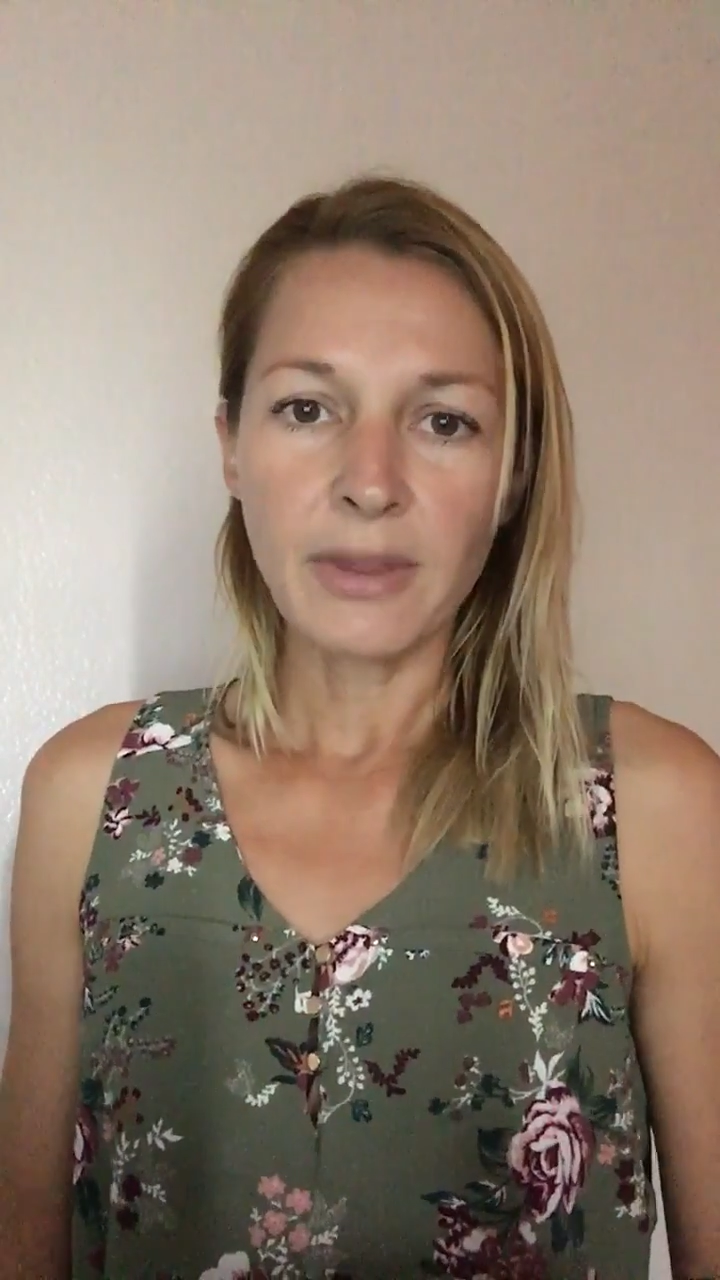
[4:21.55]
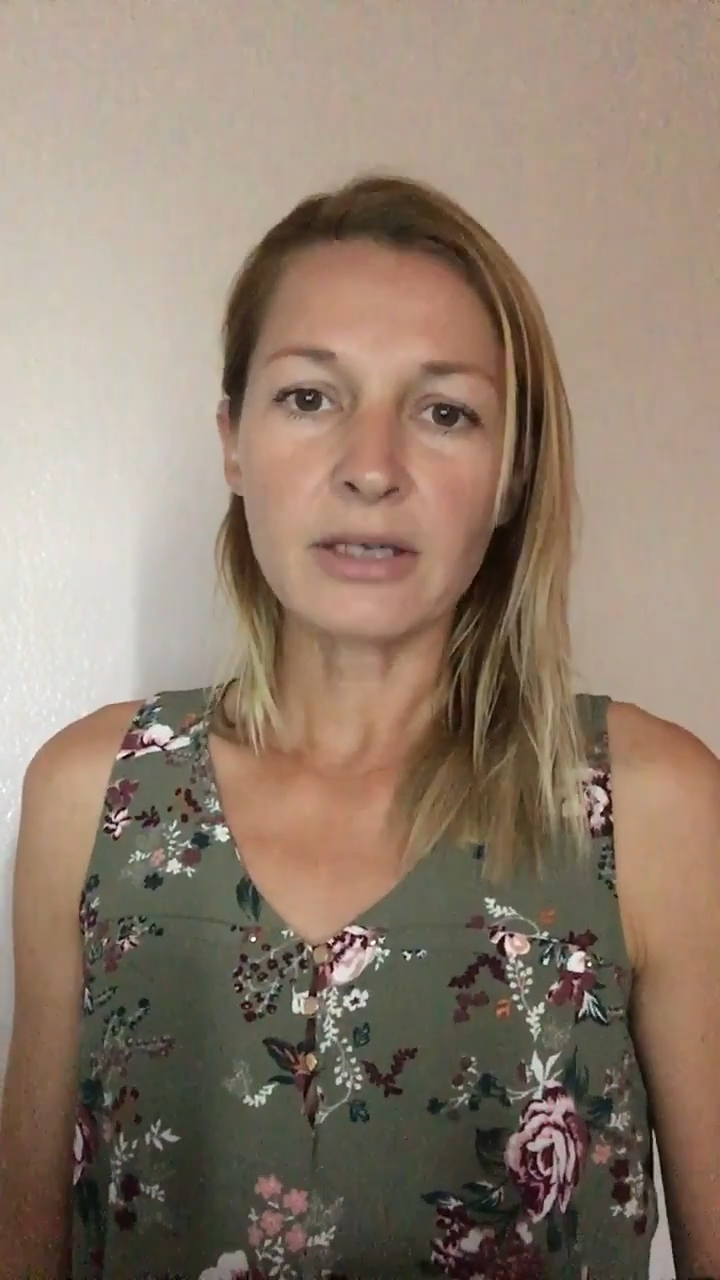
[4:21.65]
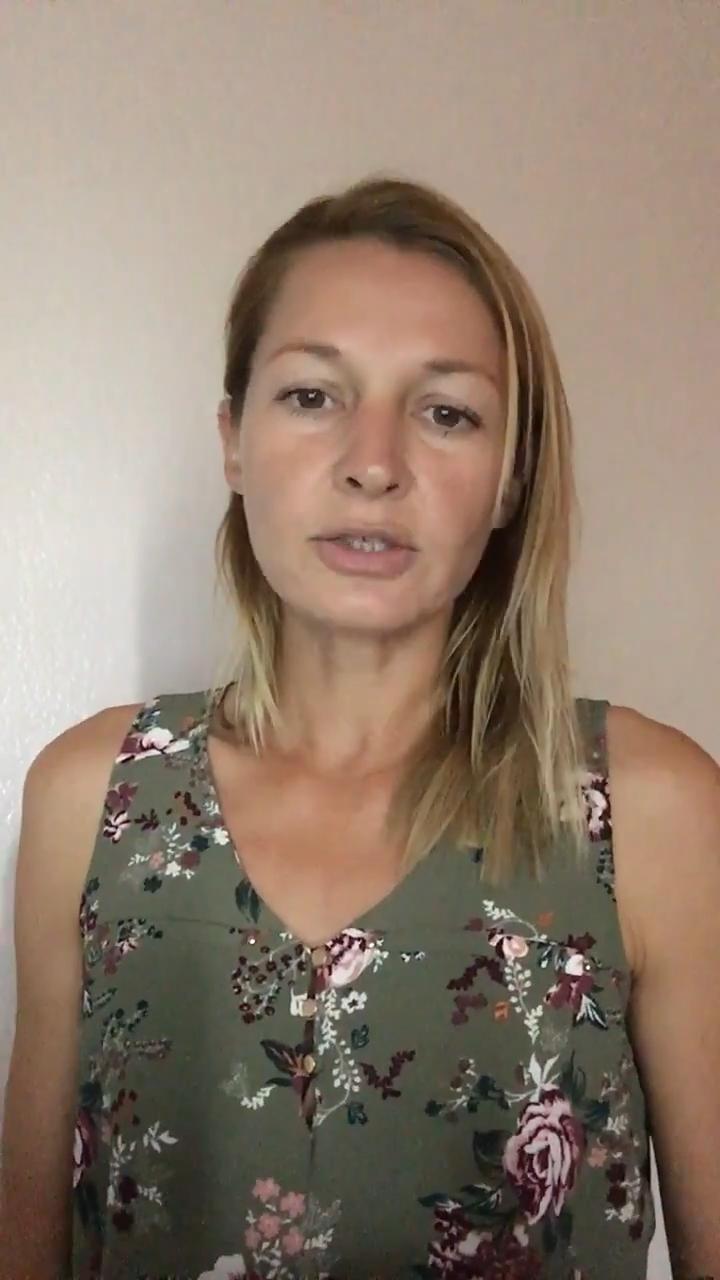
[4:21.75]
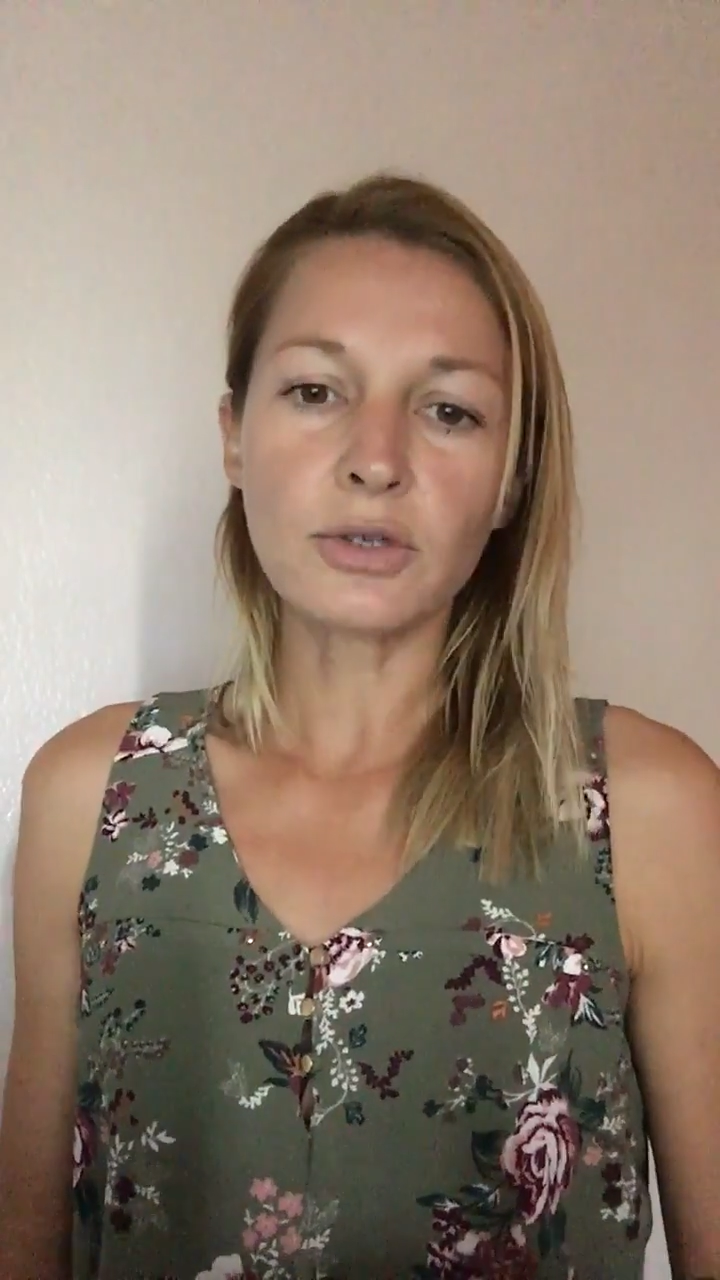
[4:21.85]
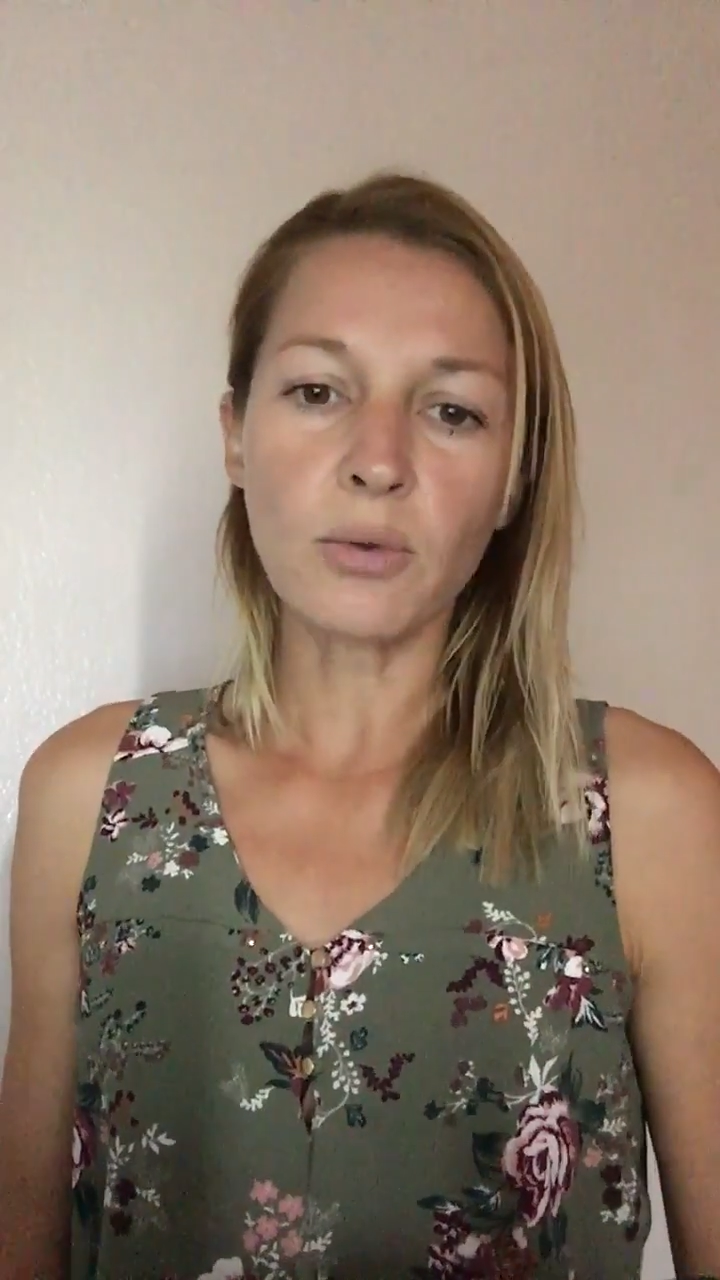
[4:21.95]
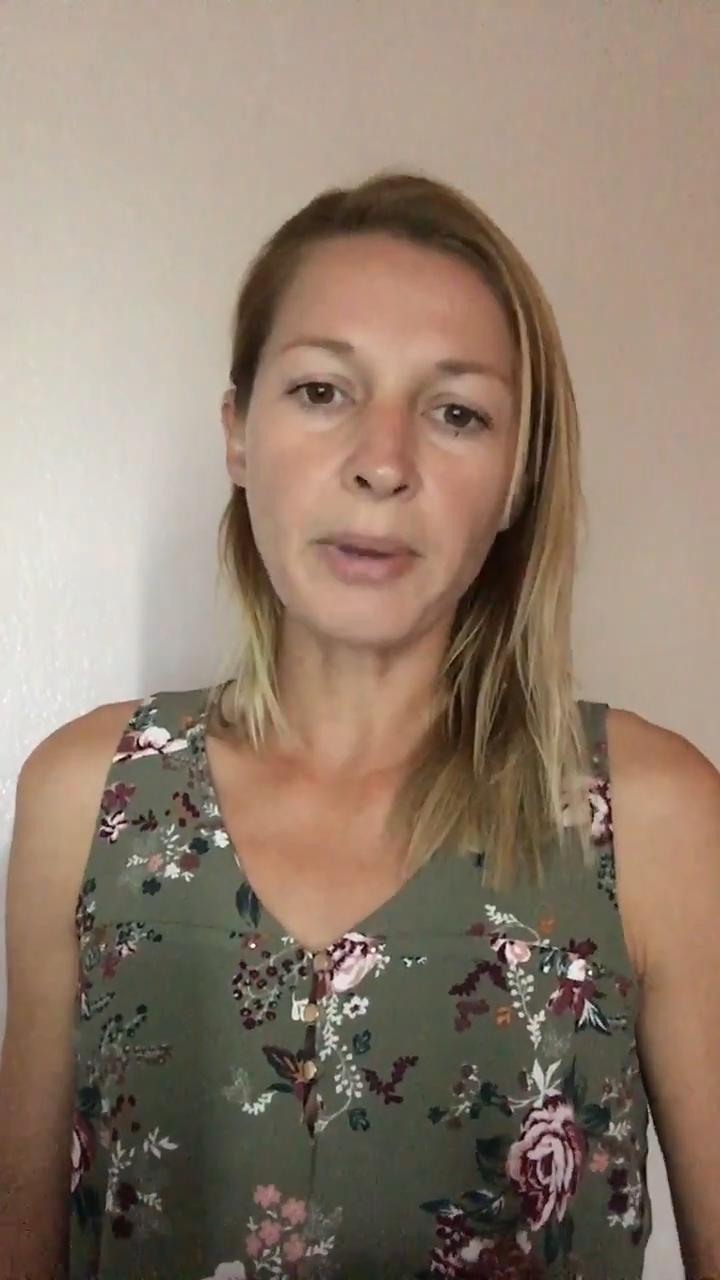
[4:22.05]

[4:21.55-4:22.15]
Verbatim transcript: is so